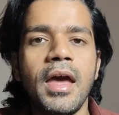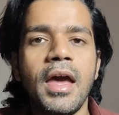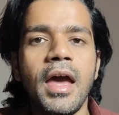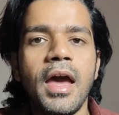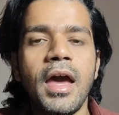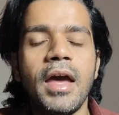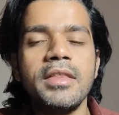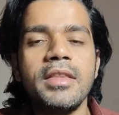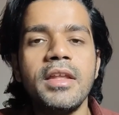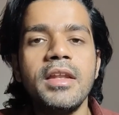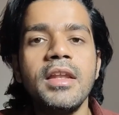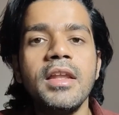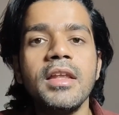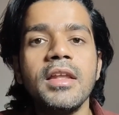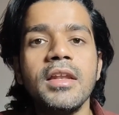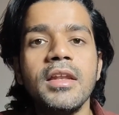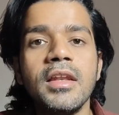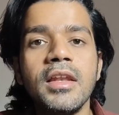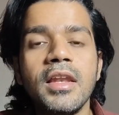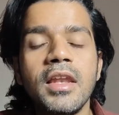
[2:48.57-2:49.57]
and then
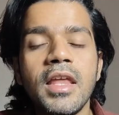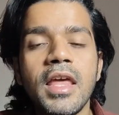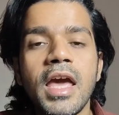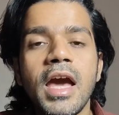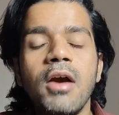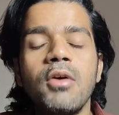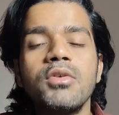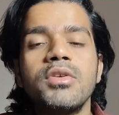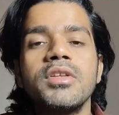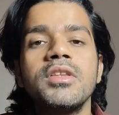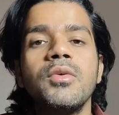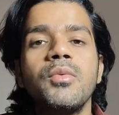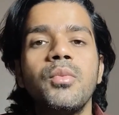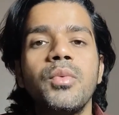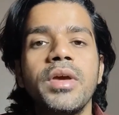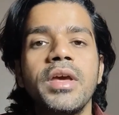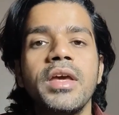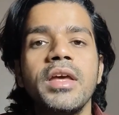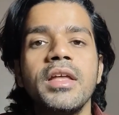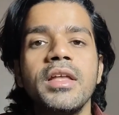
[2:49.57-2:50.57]
lay out in the
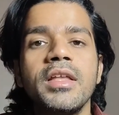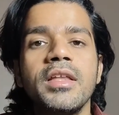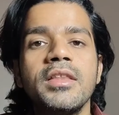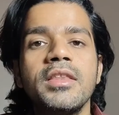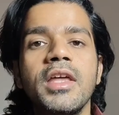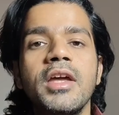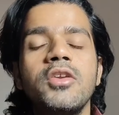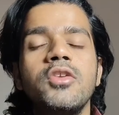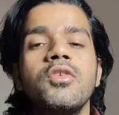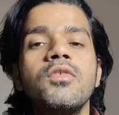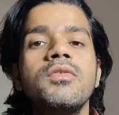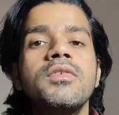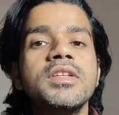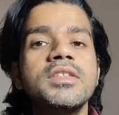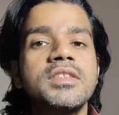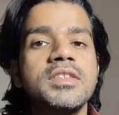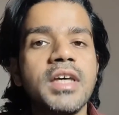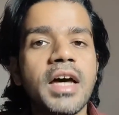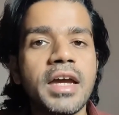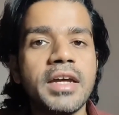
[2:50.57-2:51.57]
way that you've
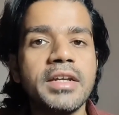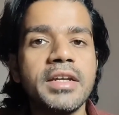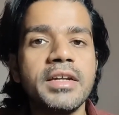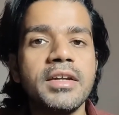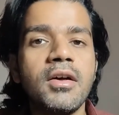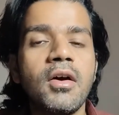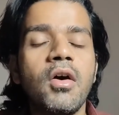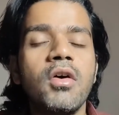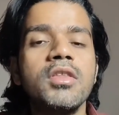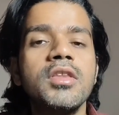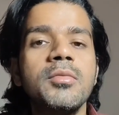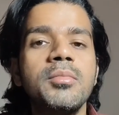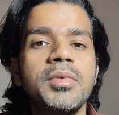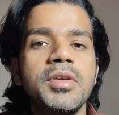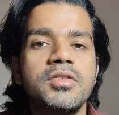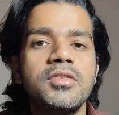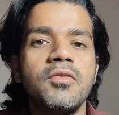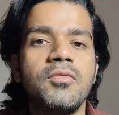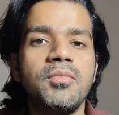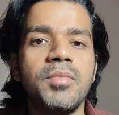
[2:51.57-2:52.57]
decided on the
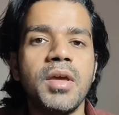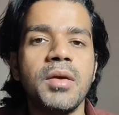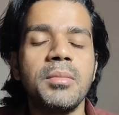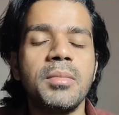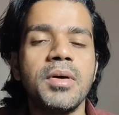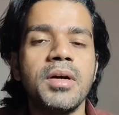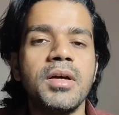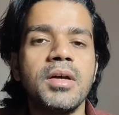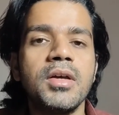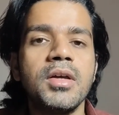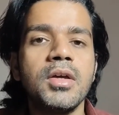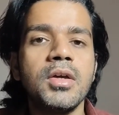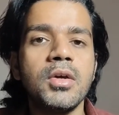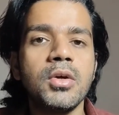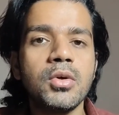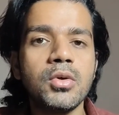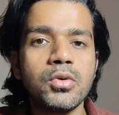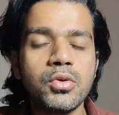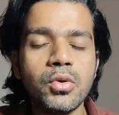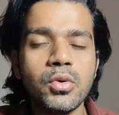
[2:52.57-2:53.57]
piece of paper.
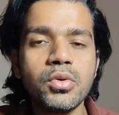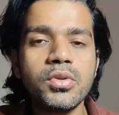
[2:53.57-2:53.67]
Do